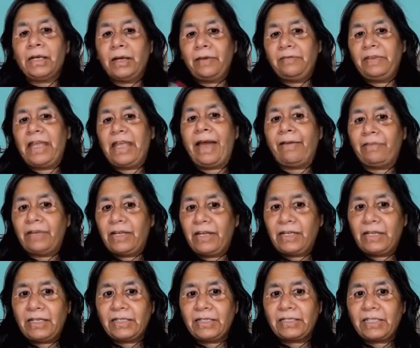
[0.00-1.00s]
We have a
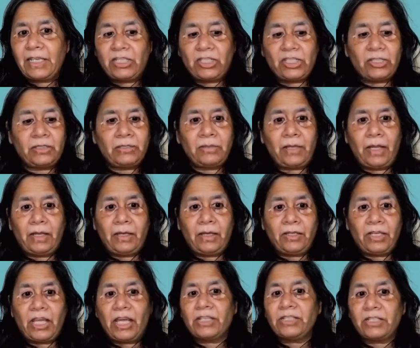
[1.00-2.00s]
detailed session,
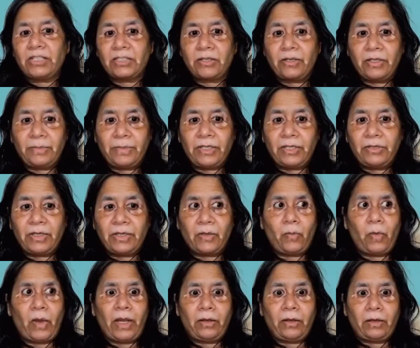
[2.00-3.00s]
and Yash is going to be doing
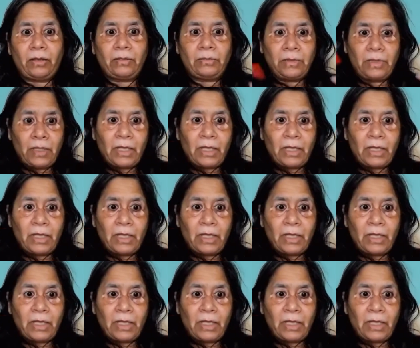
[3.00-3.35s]
one on